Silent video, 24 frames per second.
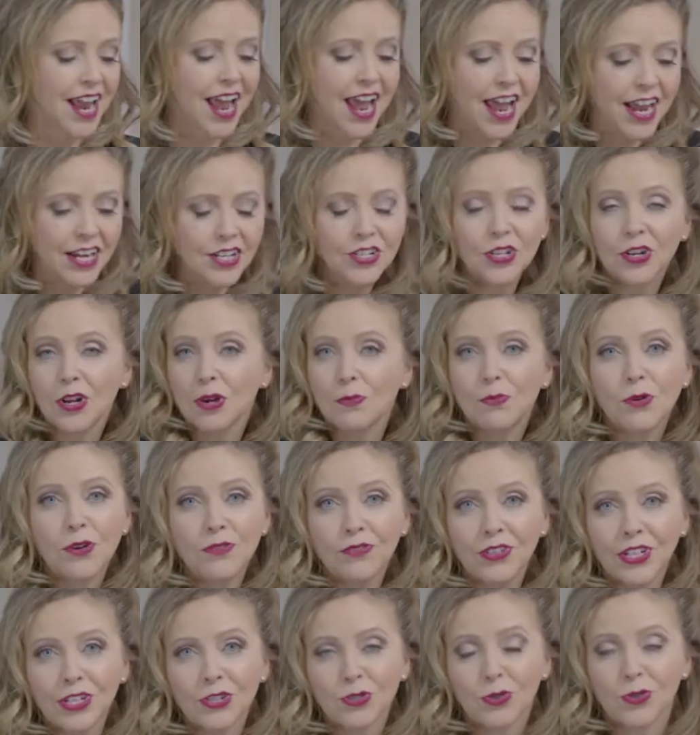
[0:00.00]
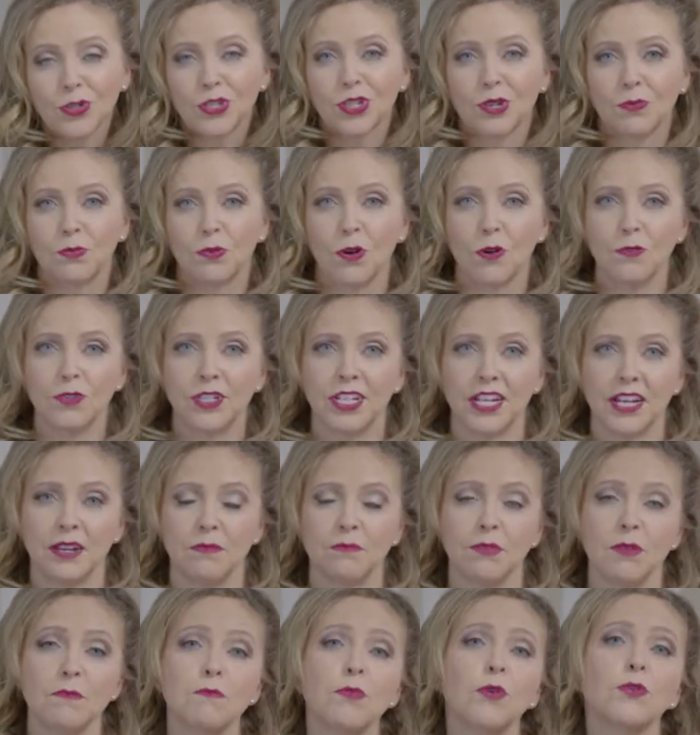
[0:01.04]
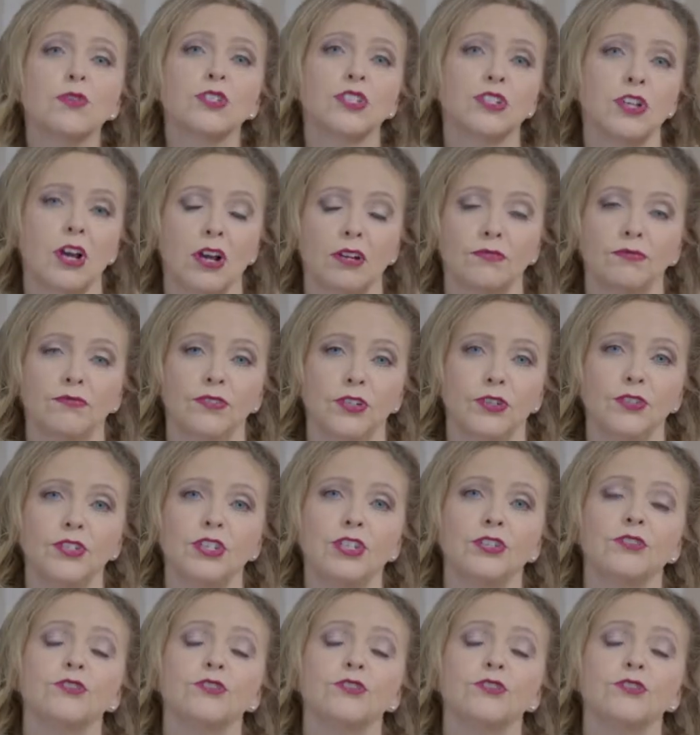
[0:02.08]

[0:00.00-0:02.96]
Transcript: Eggs are a perfect source of protein, but most dog foods